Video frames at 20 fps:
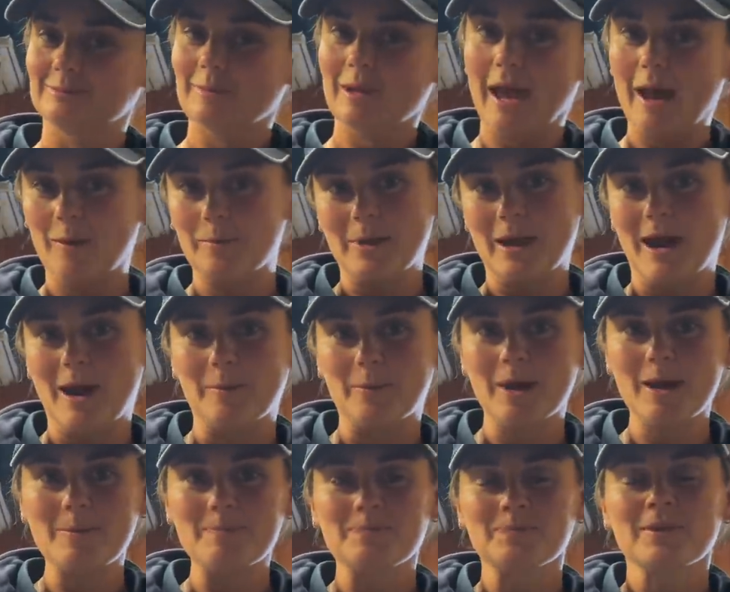help me out a
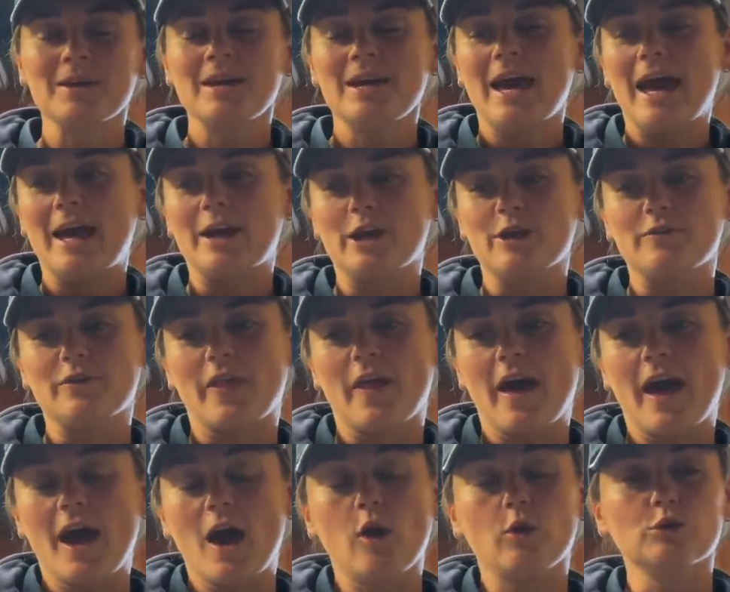bit. Head over
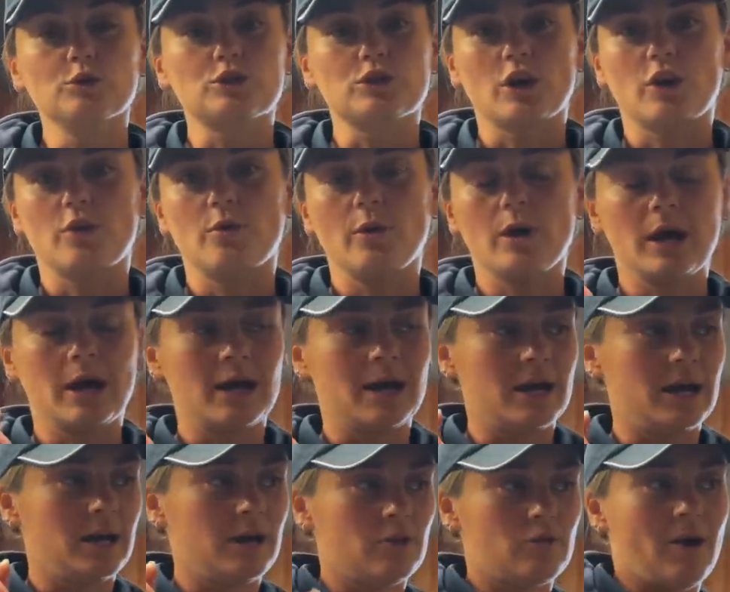there. Also,
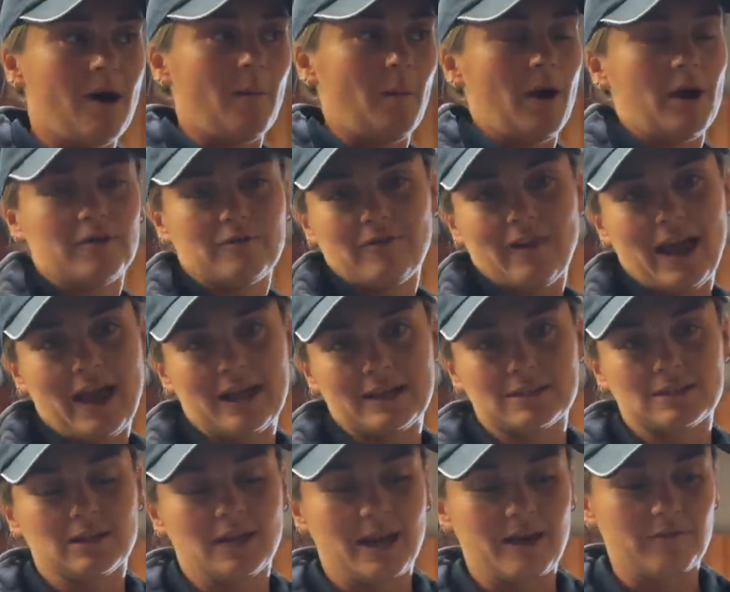groundwork flags.
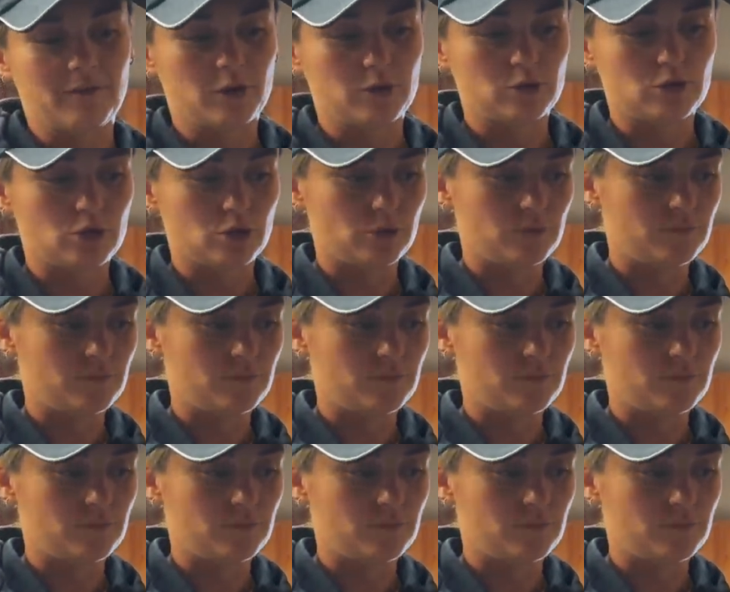I have those too.